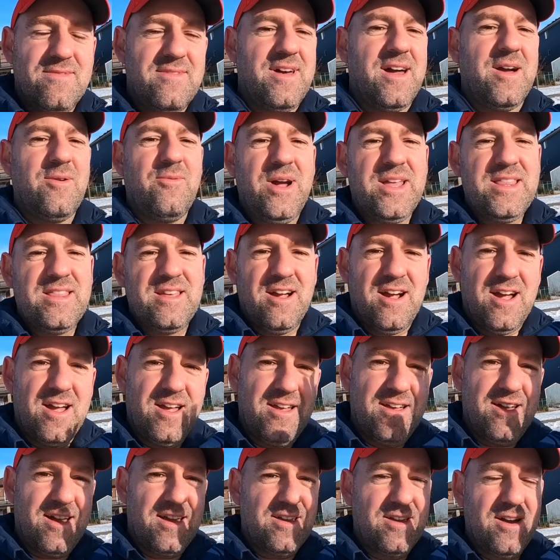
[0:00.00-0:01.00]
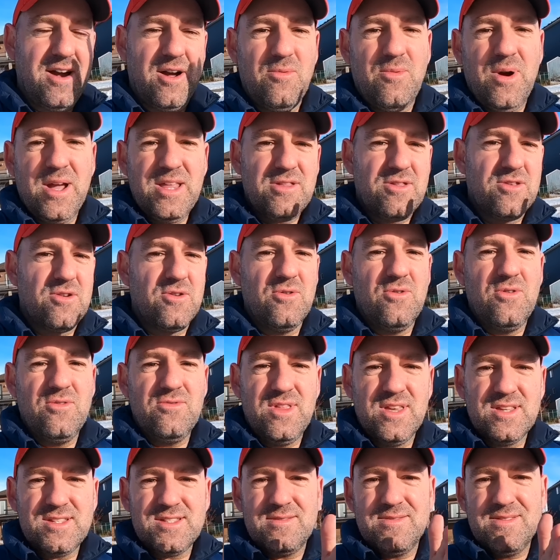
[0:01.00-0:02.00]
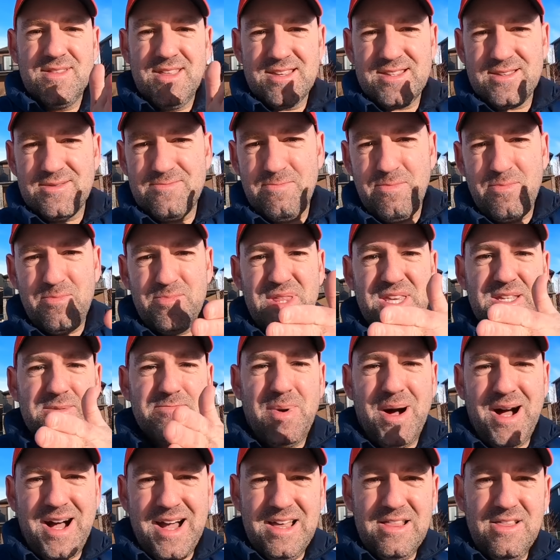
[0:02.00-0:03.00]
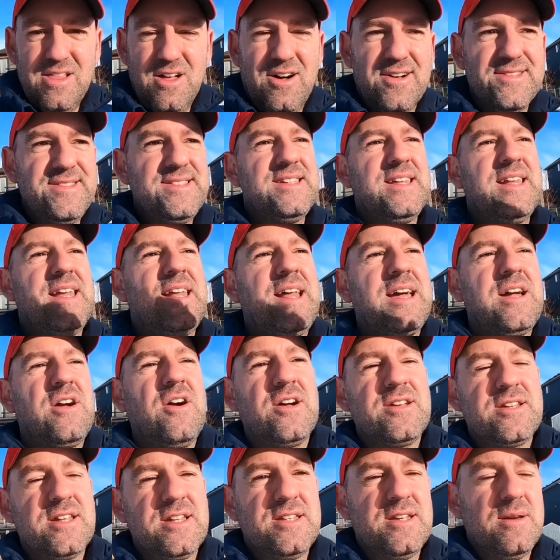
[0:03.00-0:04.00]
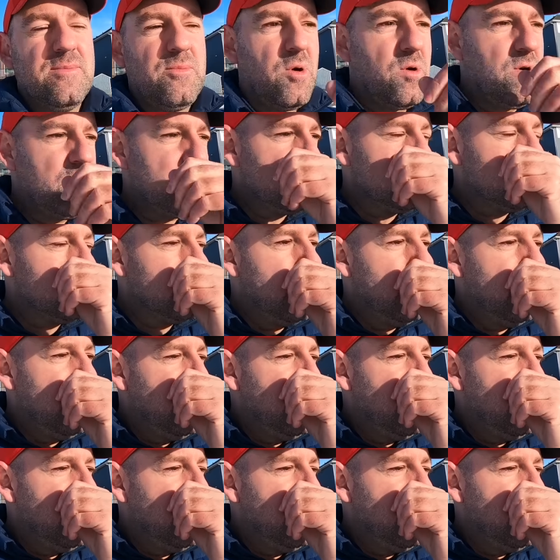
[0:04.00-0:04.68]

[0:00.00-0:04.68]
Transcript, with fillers: I went there, I, I, I went through this, this, these pylons and then I got to Tim Hortons.